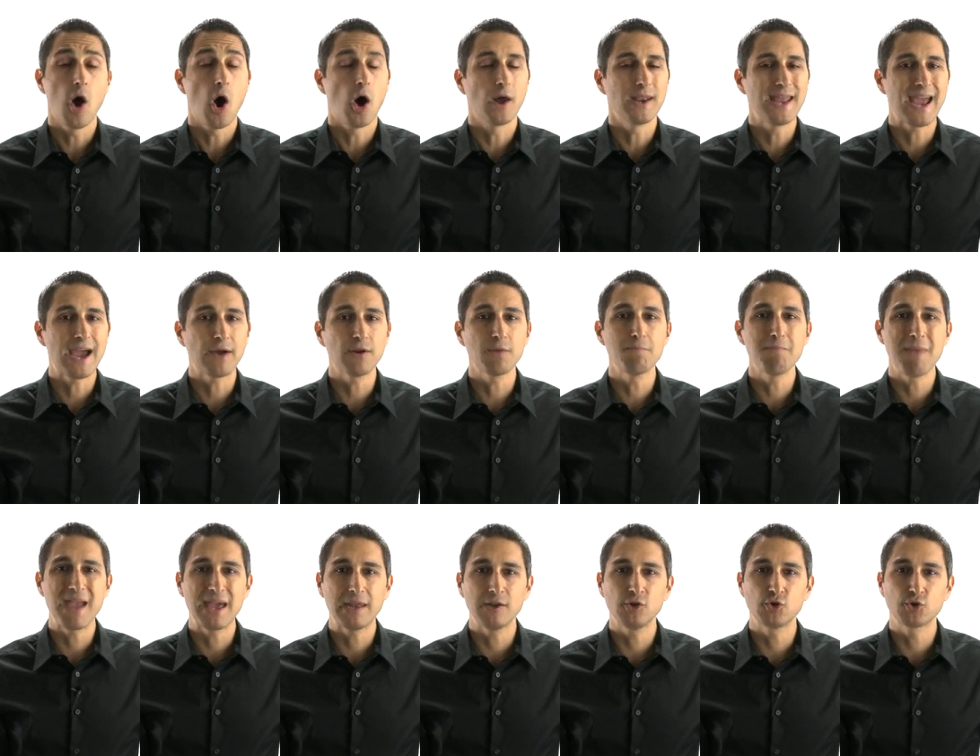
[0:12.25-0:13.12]
on how to
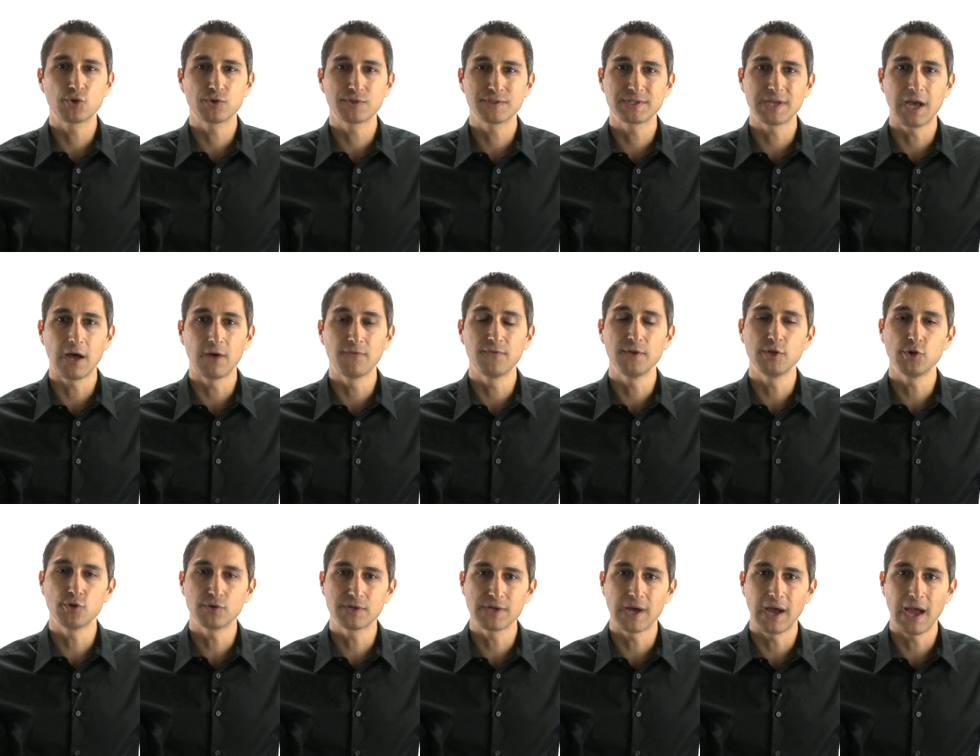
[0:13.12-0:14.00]
manage yourself and
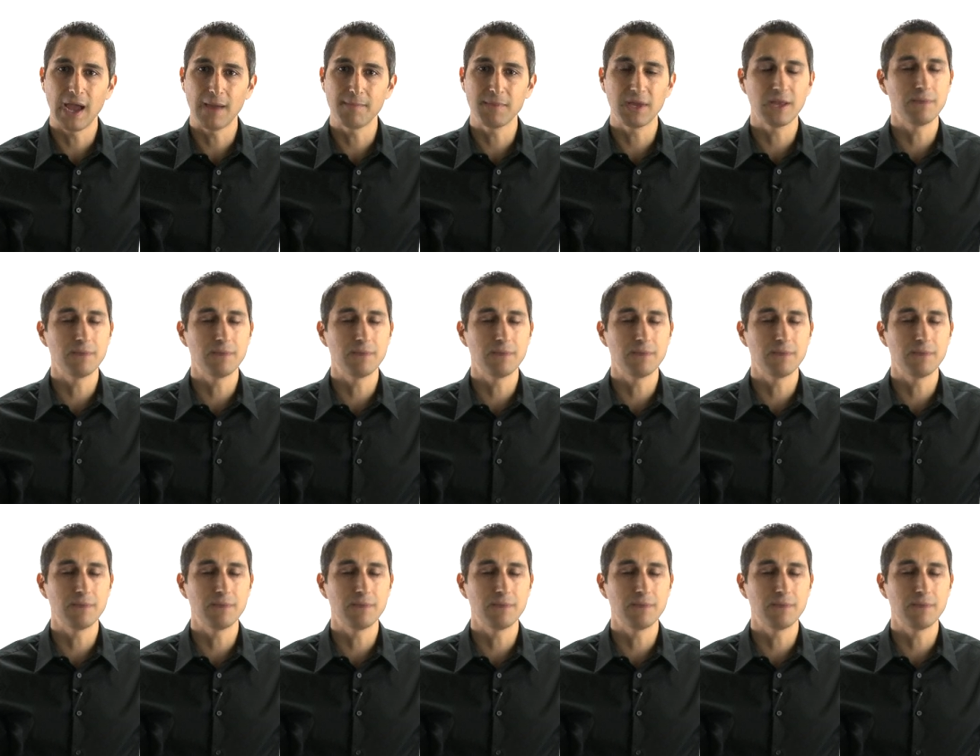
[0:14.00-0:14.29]
your time